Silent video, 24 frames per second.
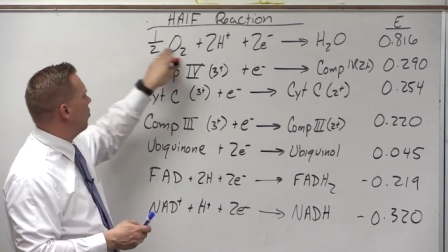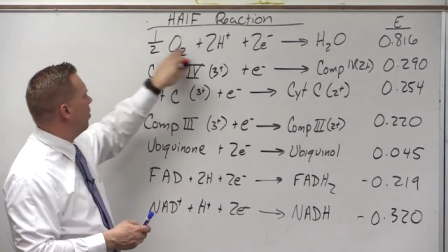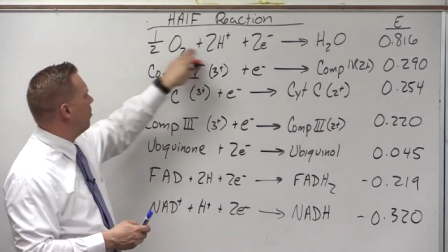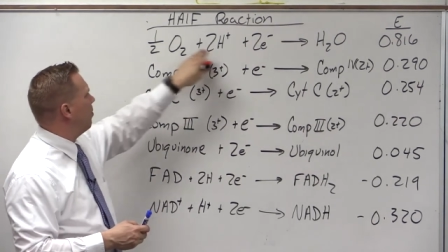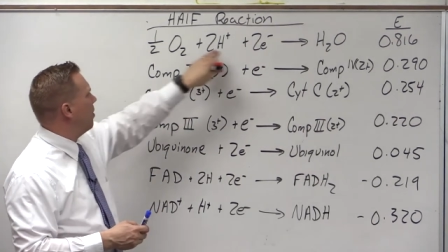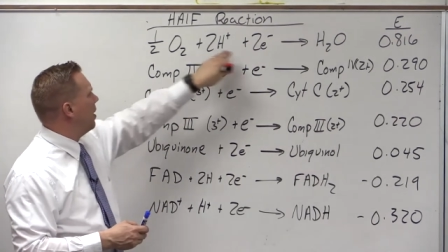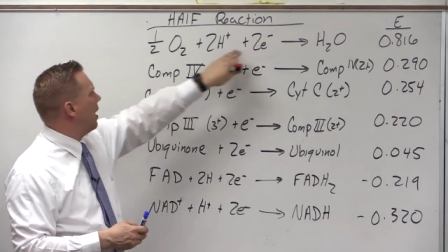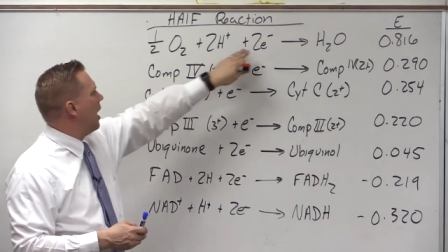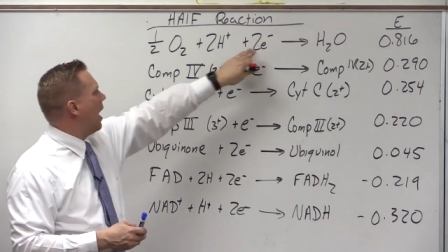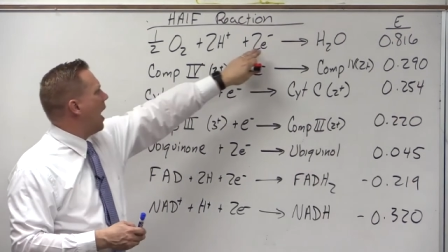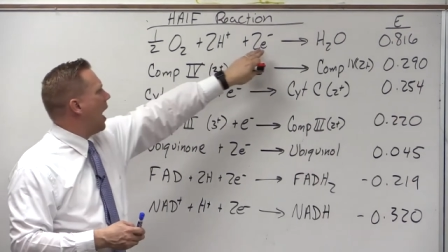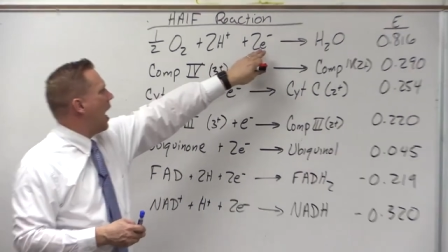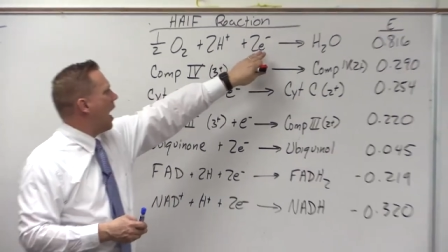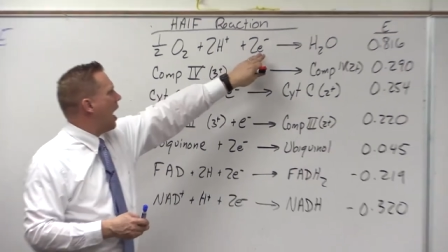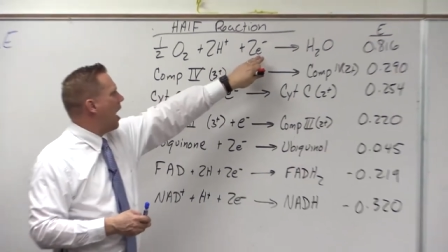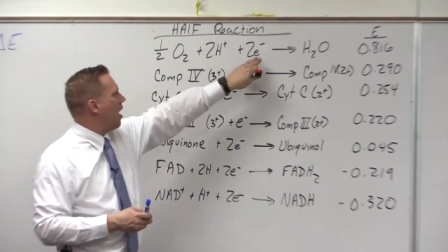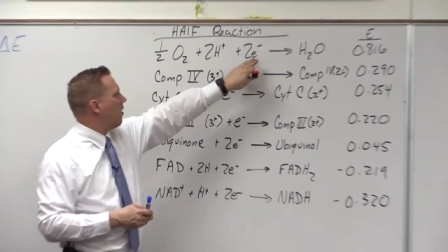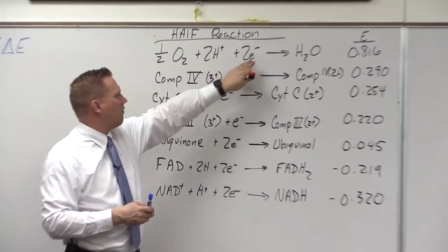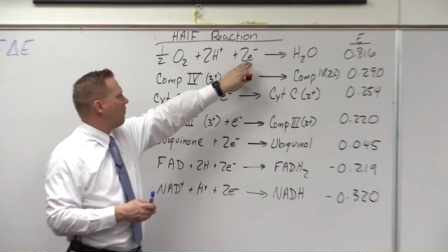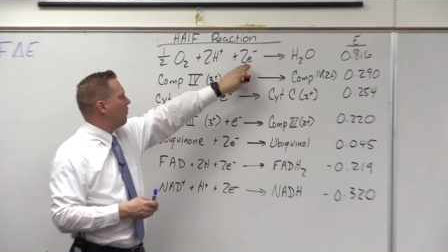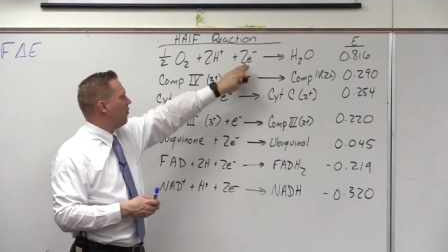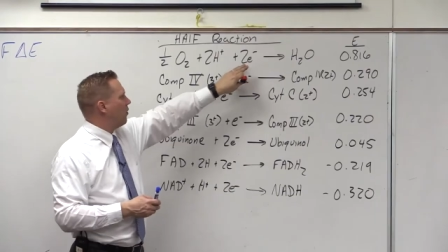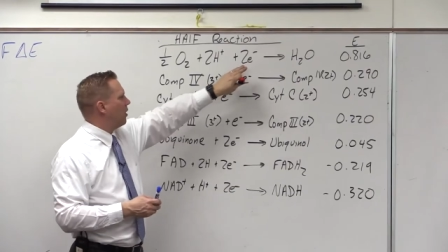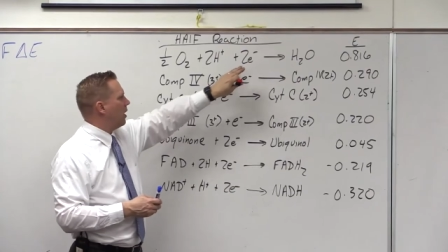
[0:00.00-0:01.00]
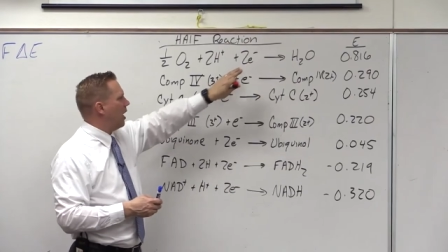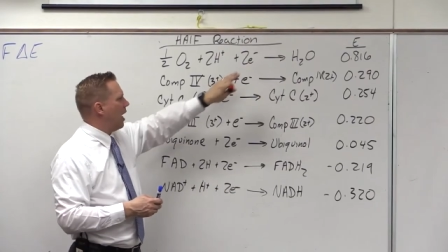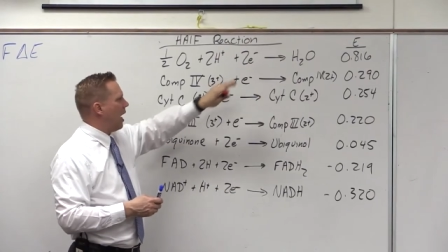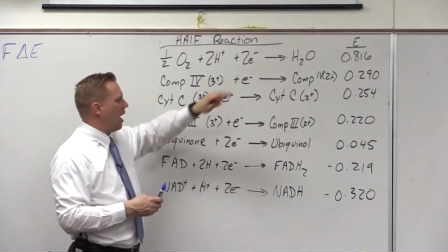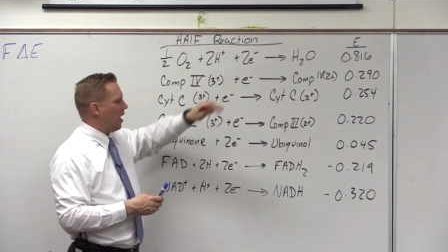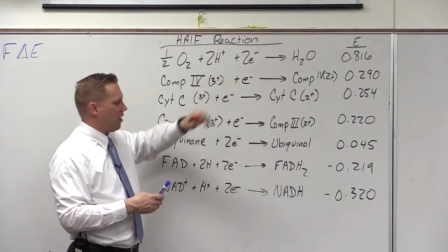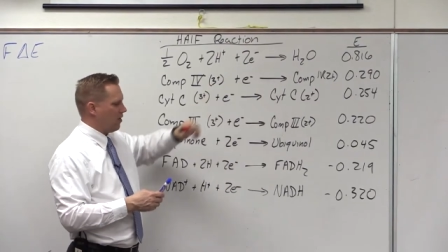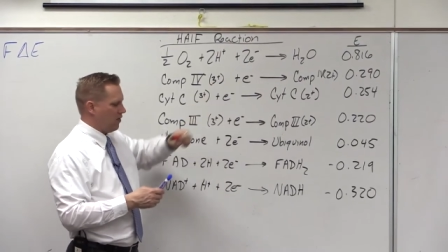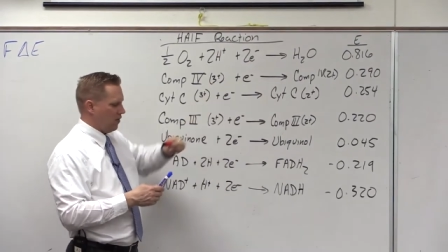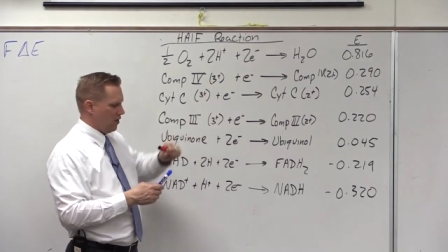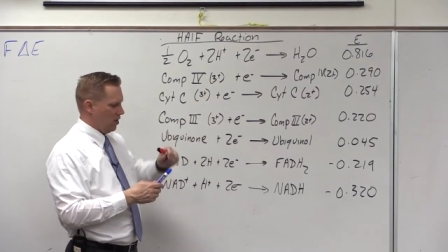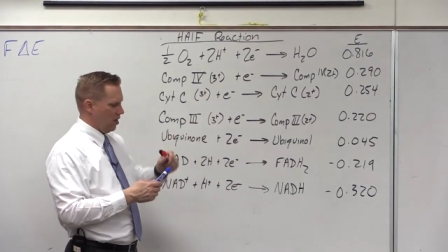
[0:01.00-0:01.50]
would be a half
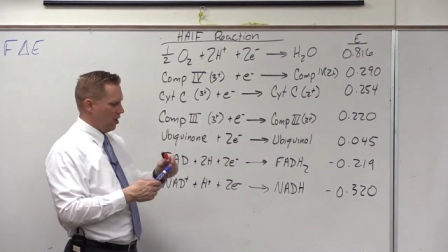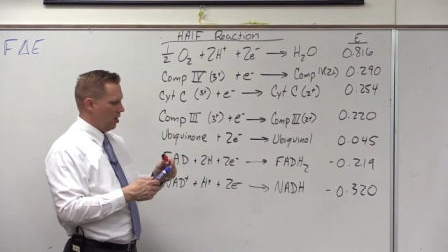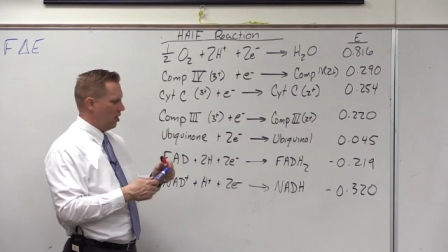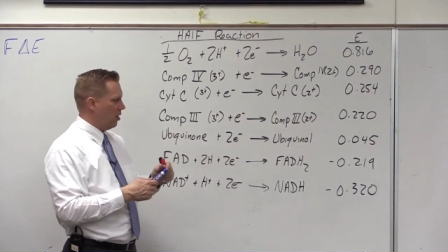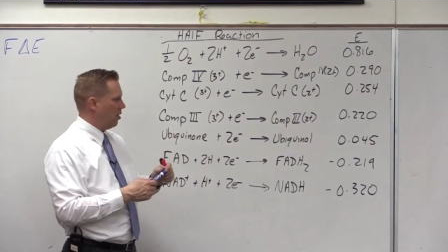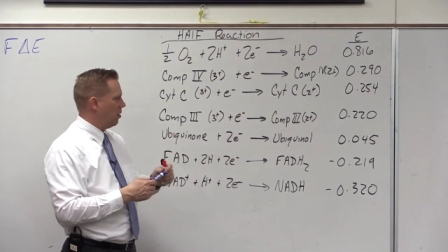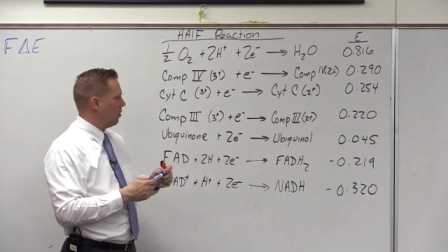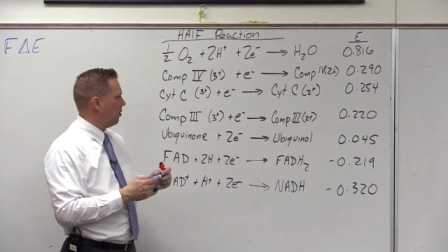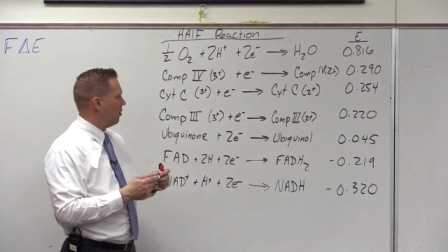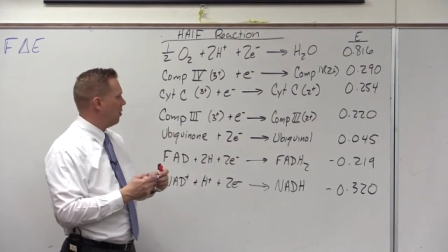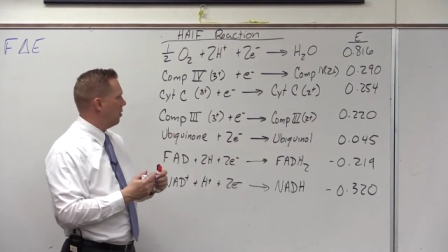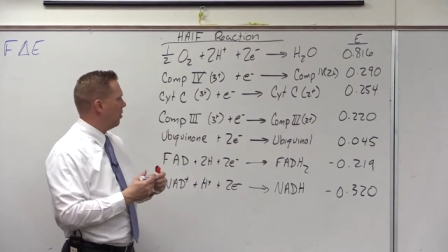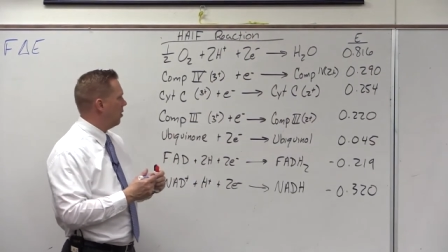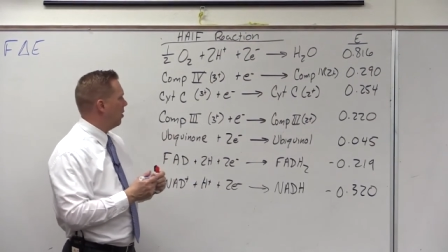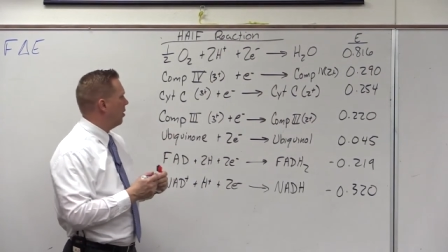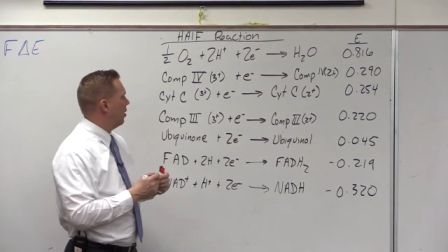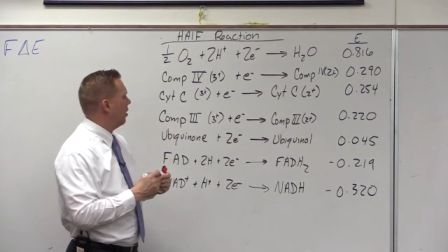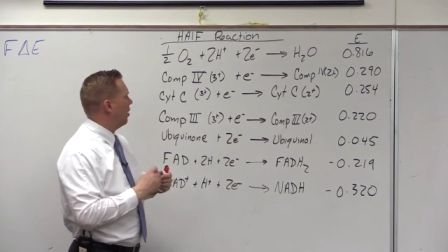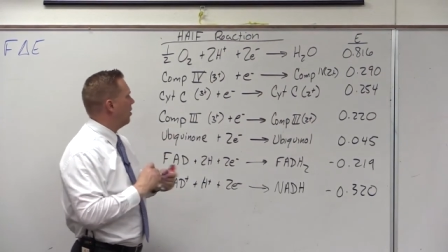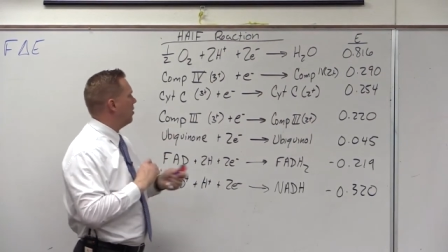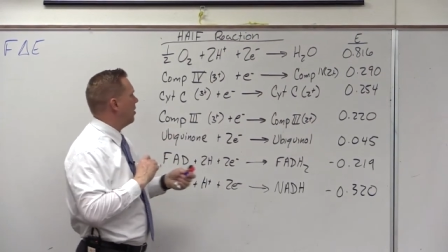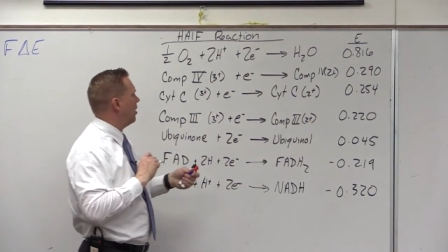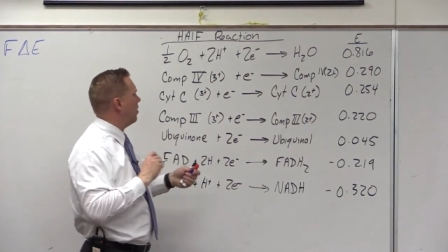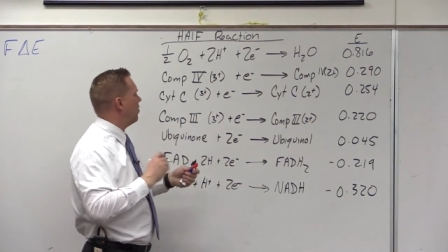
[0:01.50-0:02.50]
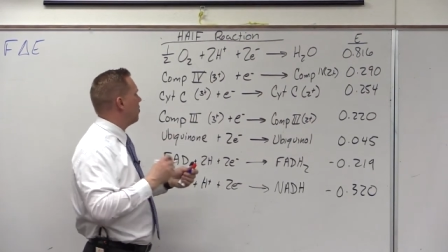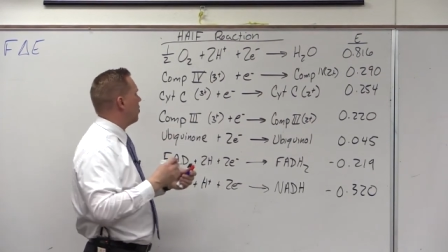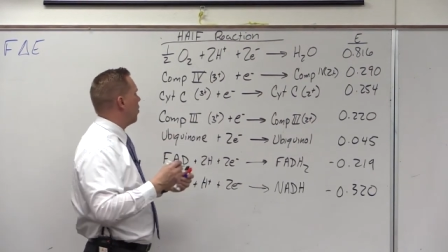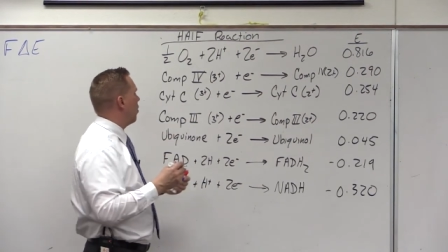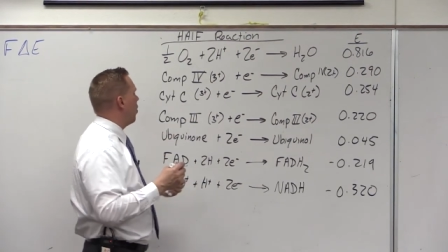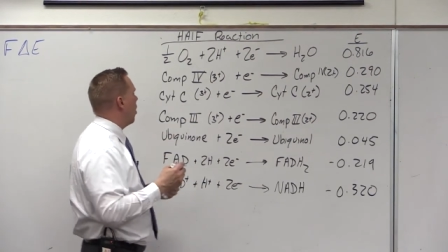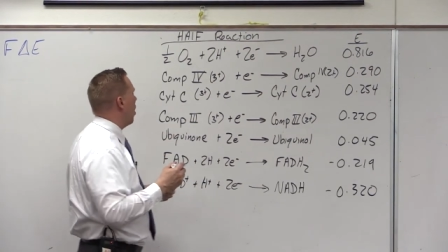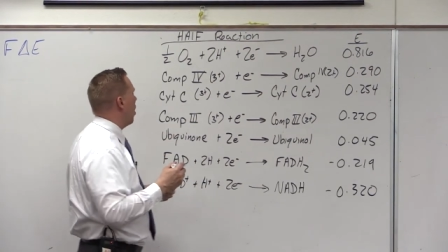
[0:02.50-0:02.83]
reaction. These are